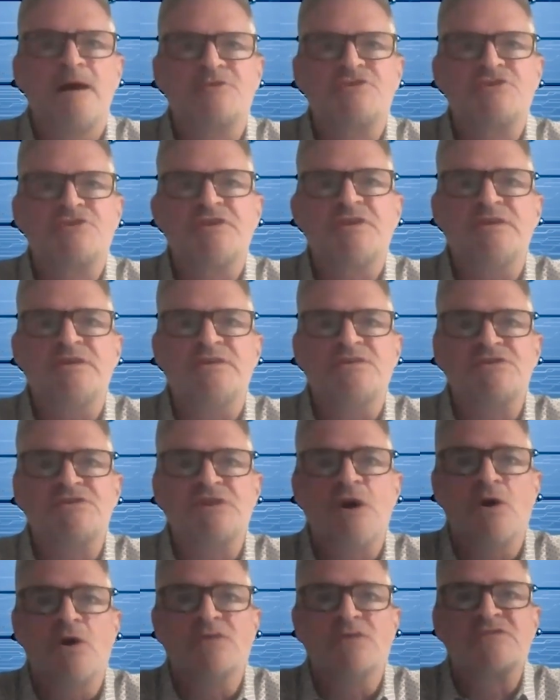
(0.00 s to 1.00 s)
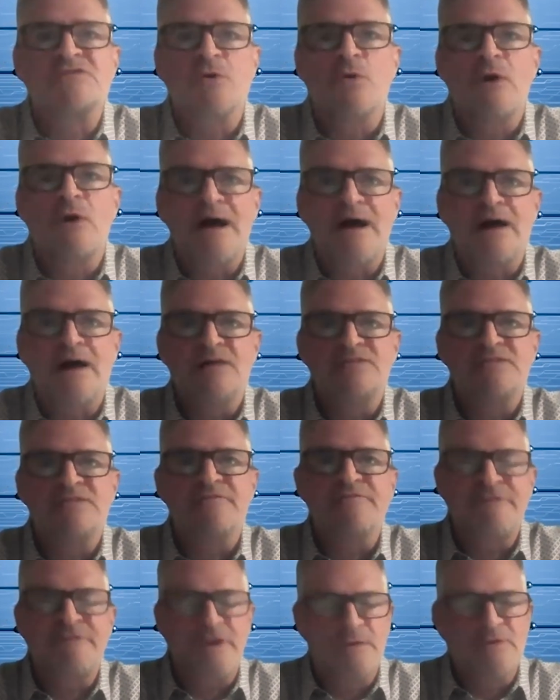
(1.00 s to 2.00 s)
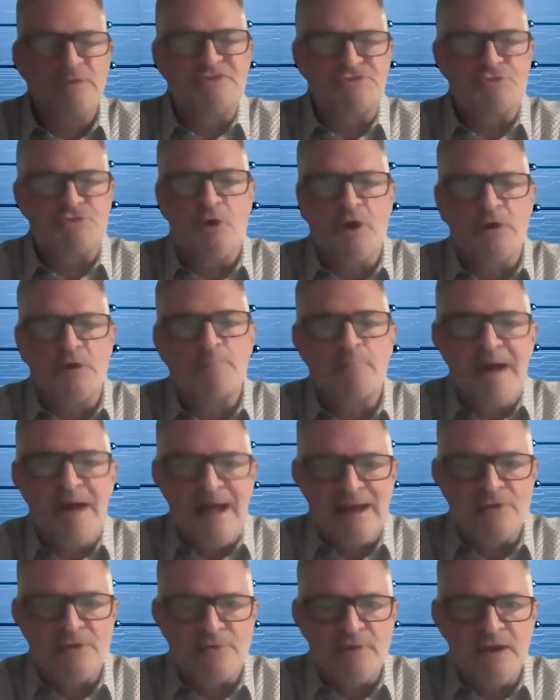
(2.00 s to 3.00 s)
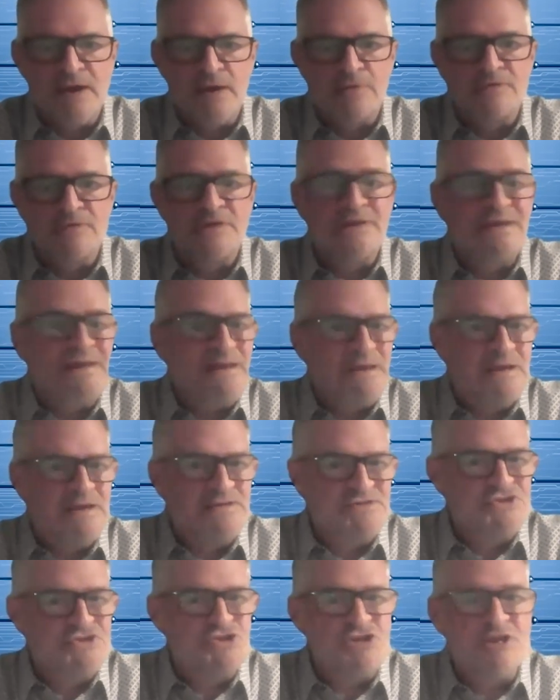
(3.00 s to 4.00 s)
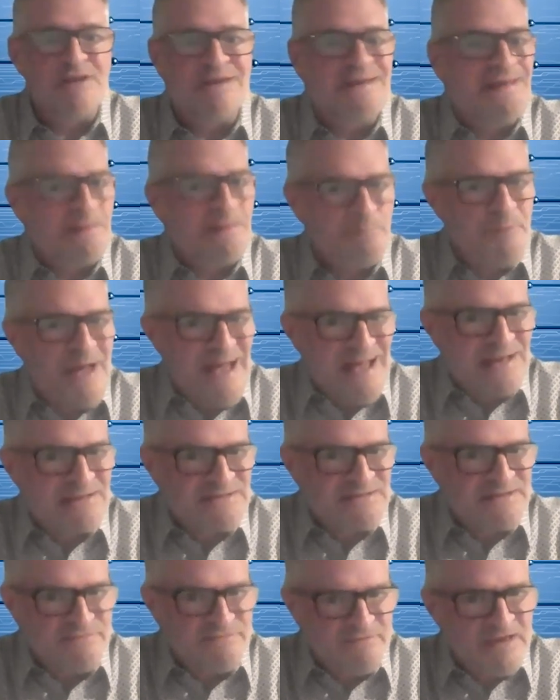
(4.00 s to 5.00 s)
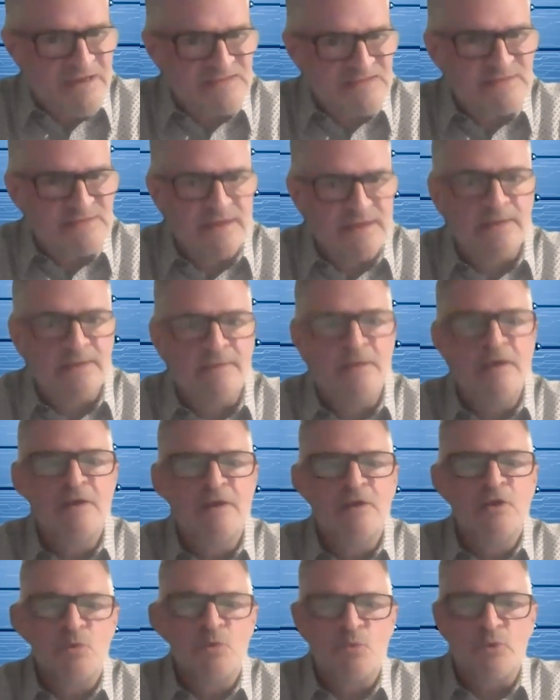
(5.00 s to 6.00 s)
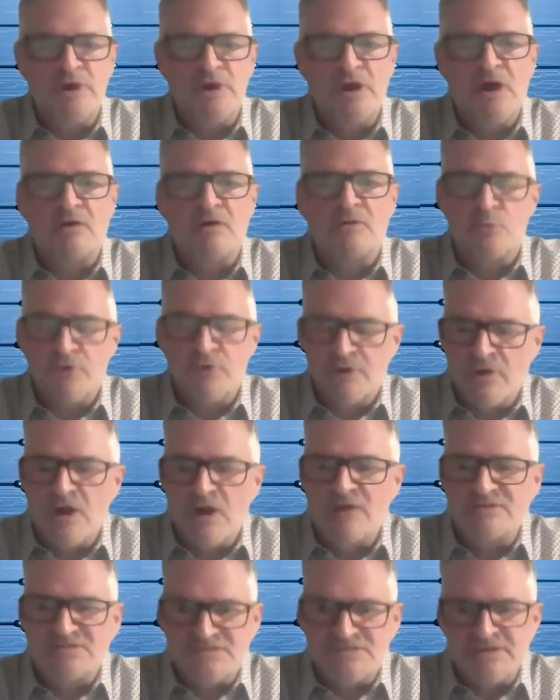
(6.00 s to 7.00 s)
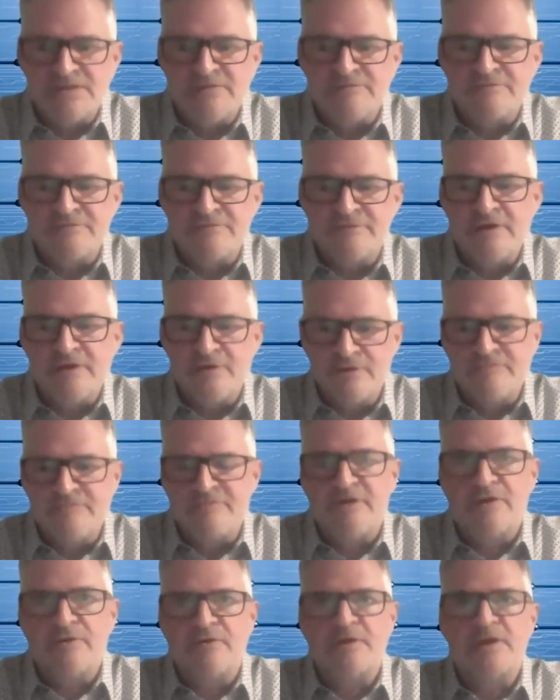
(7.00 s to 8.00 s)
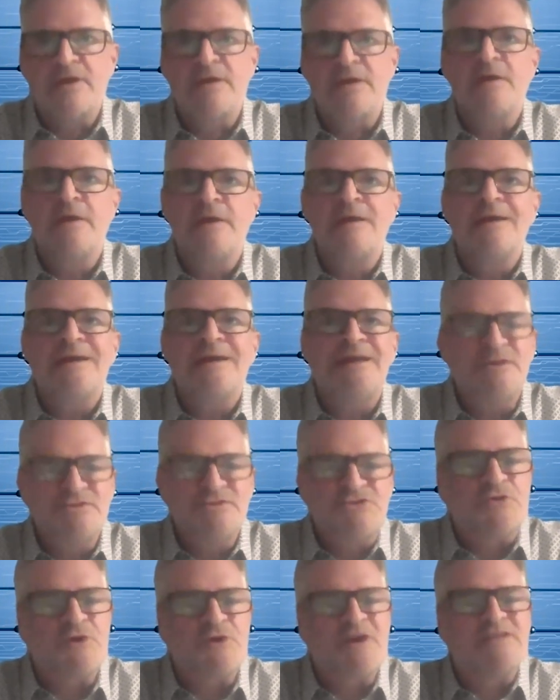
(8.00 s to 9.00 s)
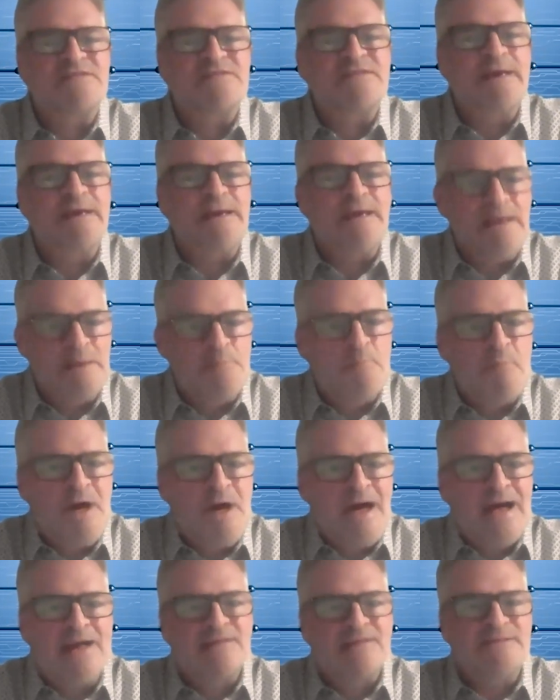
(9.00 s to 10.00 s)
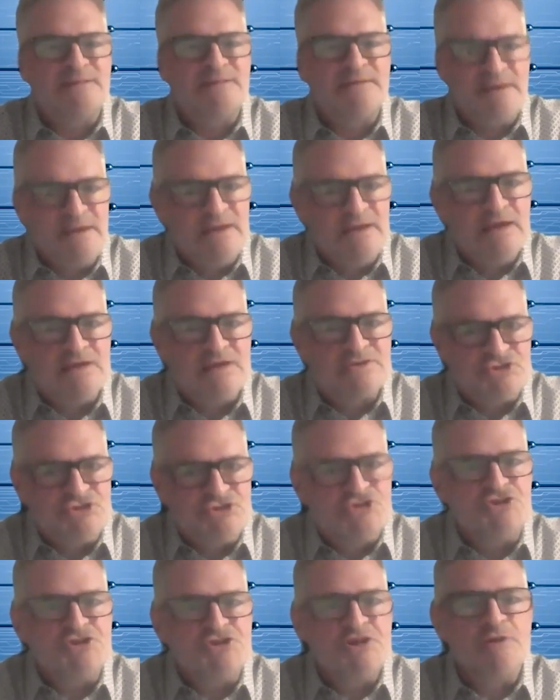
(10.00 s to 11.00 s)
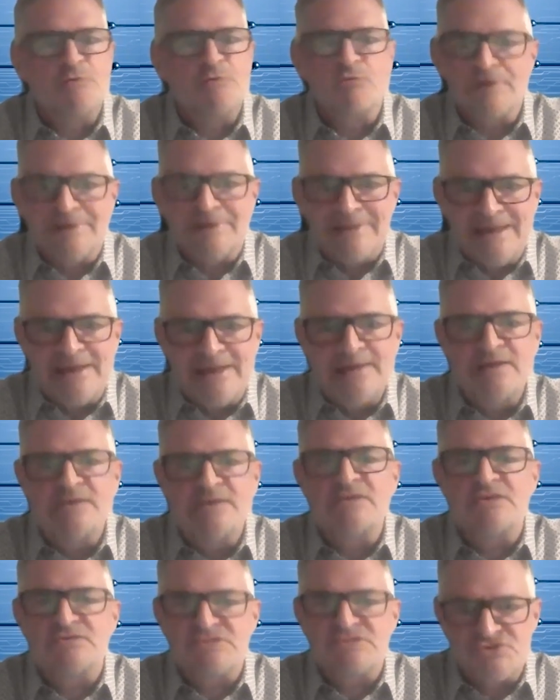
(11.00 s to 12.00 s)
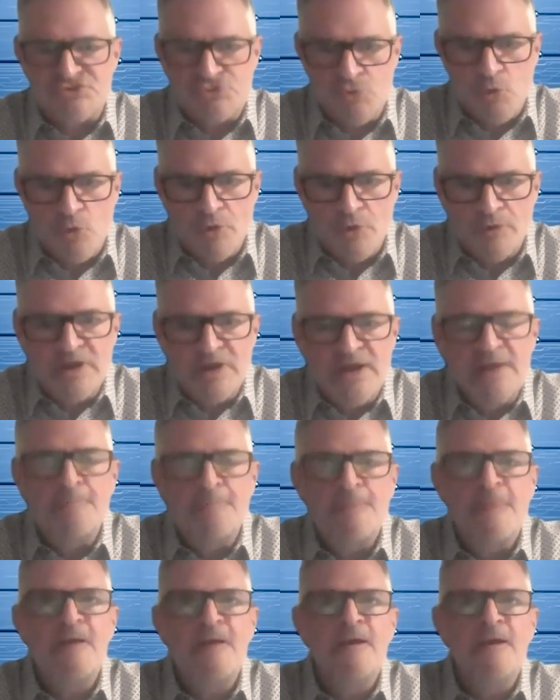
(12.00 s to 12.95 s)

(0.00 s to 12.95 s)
She also has a very strong background in ESG and impact investing. We're obviously a very, very interesting impact in ESG related story.